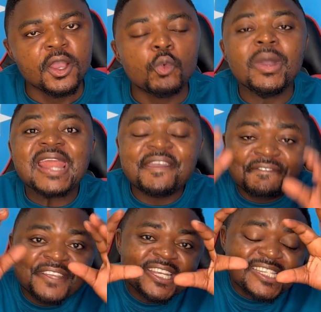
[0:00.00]
When I
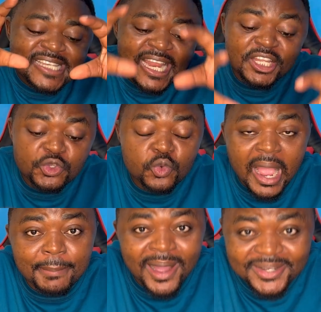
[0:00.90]
finish telling you
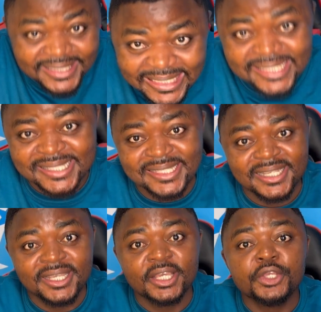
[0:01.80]
about this,
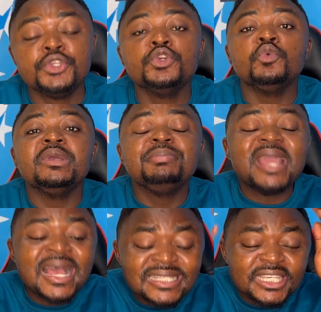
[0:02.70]
you will be
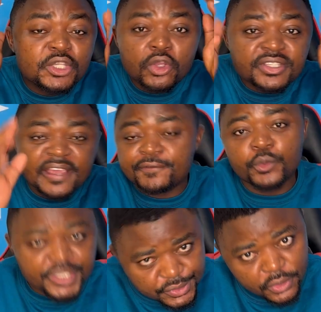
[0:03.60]
asking yourself
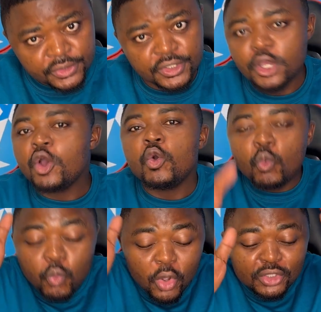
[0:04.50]
questions.
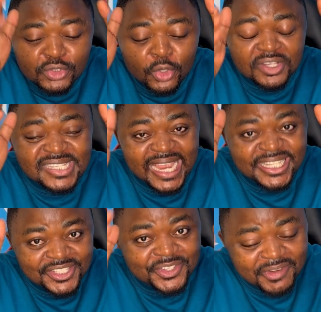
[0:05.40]
What does
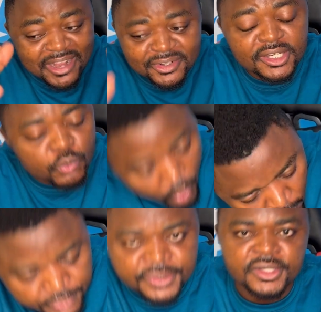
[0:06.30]
Nigeria really
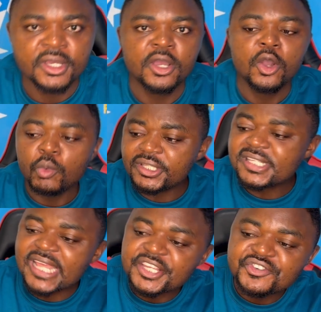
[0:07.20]
want? What is
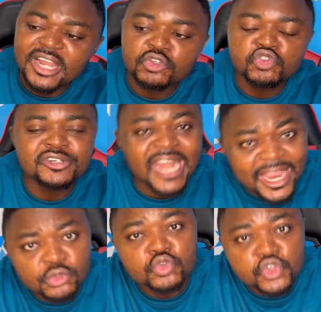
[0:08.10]
Nigeria
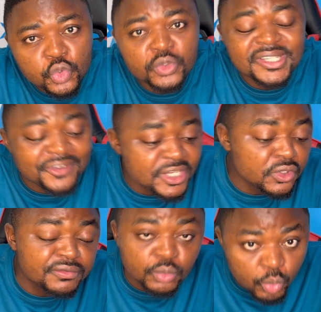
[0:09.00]
trying to show the rest
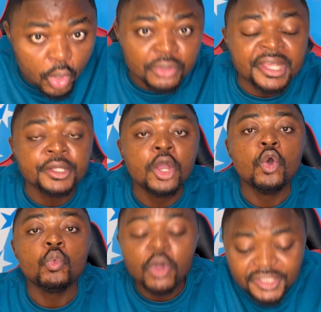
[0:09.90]
of the world? And
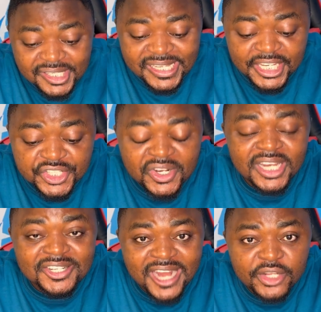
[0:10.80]
what is
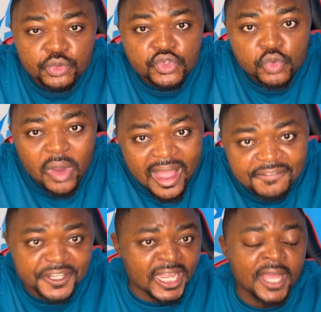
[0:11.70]
Nigeria trying to show
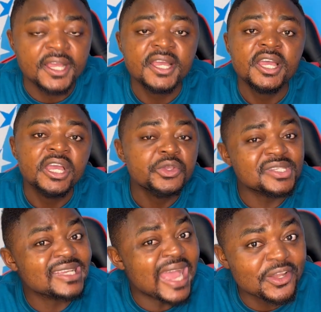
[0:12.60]
Africa? You see
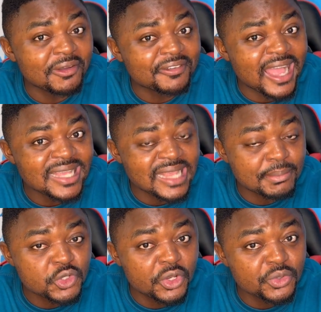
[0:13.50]
the kind of cars
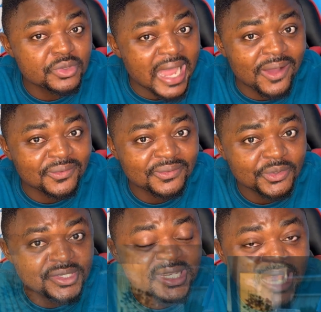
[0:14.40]
I'm showing you now?
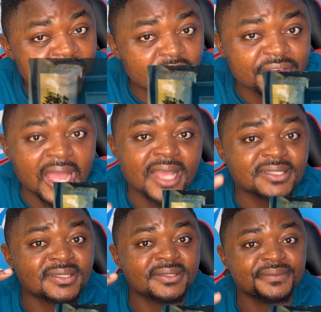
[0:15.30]
You see the kind of
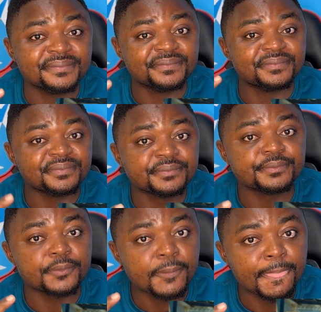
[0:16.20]
cars?
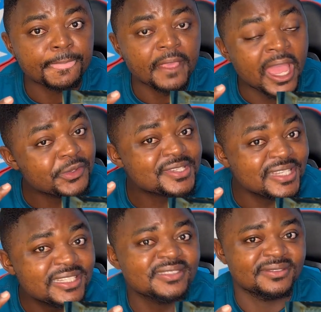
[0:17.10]
Are you
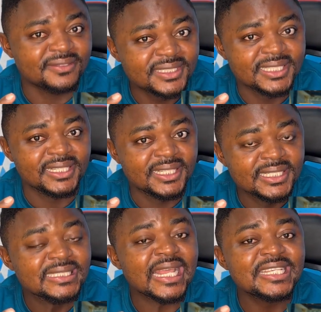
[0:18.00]
seeing?
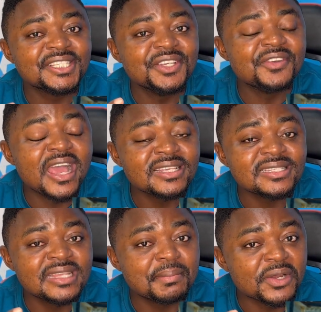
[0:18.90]

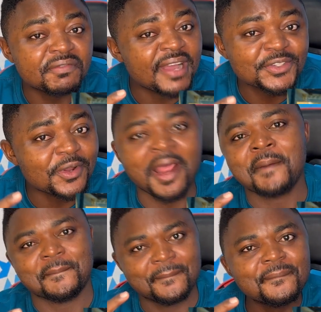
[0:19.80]
Nigerians, the manufacturer.
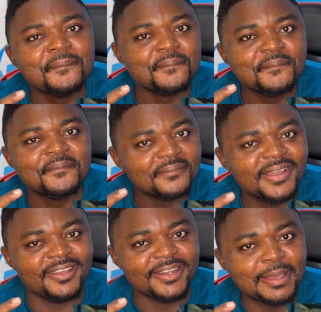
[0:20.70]

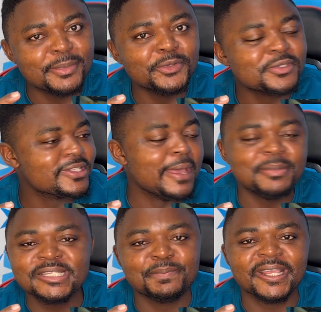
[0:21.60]
Let
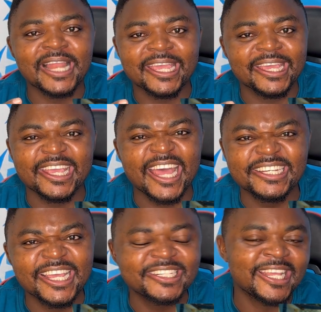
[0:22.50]
me speak like a
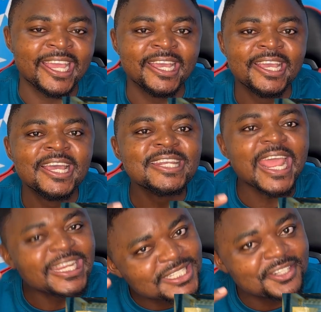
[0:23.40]
Ghanaian there.
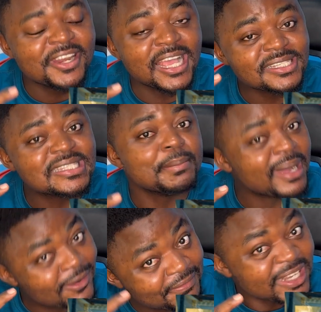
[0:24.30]
Nigerians, the
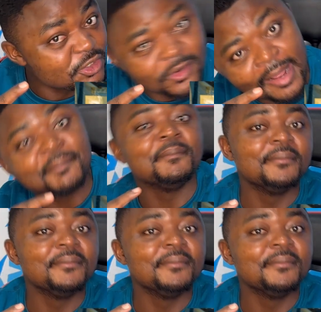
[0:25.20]
manufacturer.